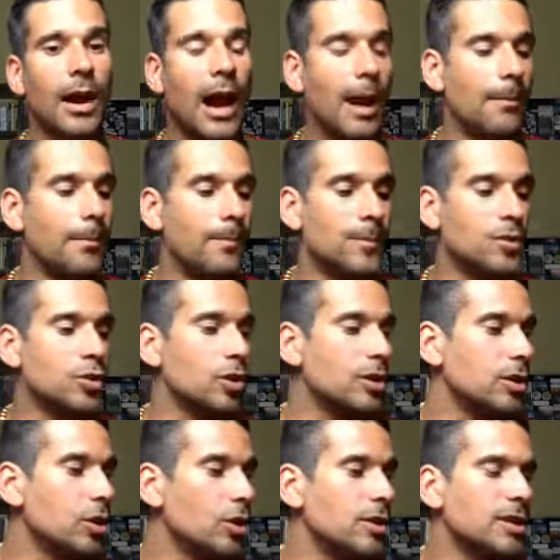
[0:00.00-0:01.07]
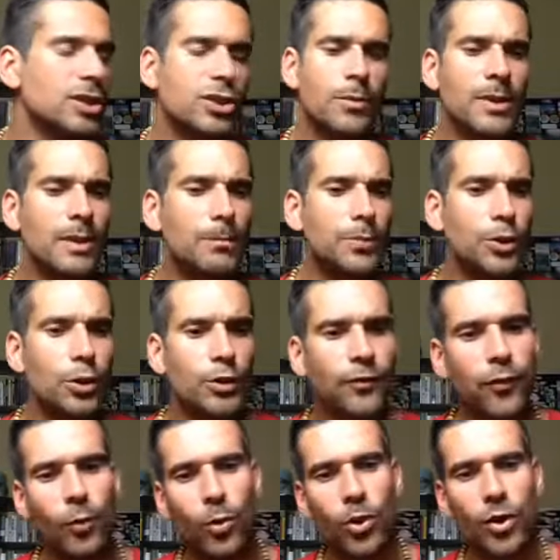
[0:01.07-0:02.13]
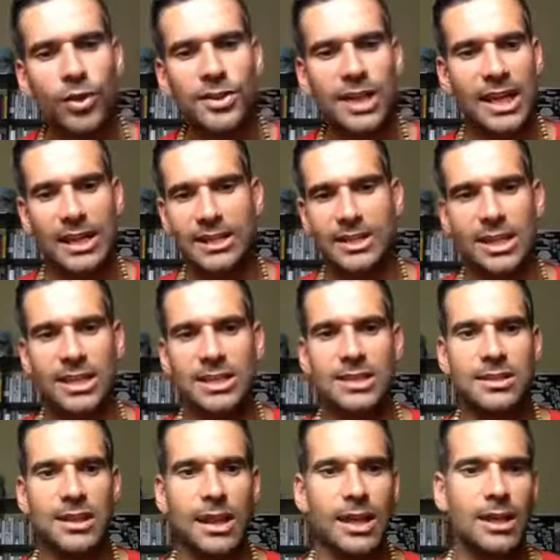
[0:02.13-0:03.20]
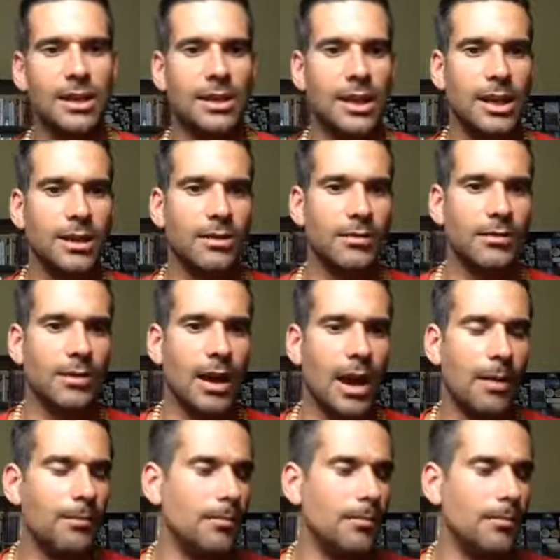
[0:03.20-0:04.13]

So, there's so many beautiful words that exist in